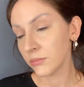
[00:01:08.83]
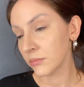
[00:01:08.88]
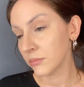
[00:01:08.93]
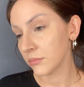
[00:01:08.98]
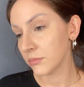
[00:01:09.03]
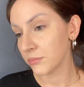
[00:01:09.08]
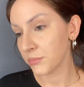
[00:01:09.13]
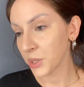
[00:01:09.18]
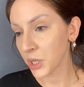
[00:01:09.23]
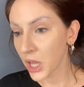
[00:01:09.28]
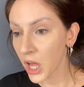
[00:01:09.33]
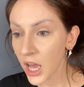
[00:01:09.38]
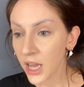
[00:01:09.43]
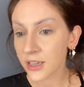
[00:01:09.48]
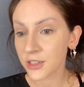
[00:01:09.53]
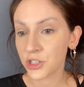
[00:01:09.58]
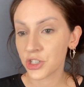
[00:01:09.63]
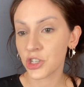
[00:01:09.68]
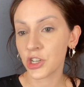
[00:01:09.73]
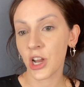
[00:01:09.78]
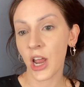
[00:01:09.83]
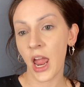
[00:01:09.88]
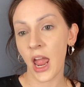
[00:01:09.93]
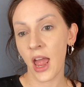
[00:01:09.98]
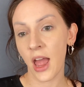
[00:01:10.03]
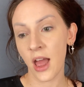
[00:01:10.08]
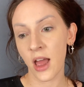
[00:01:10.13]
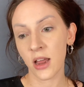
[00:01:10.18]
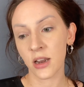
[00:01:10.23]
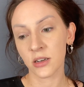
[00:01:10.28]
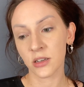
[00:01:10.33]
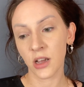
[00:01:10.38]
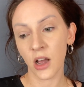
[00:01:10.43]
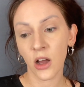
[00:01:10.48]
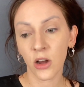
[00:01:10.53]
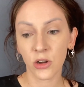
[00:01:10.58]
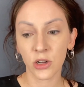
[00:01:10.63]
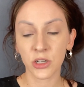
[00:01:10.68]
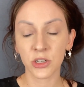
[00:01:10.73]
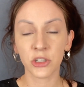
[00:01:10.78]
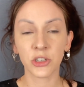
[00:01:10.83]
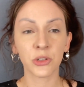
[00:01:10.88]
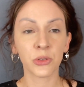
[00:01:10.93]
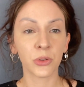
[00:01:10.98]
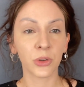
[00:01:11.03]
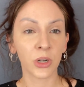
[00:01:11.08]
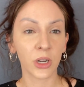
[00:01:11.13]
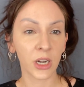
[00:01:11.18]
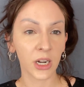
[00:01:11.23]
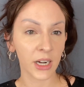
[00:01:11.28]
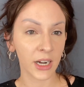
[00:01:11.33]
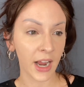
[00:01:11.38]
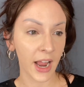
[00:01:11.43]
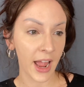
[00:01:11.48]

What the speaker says: blush and contour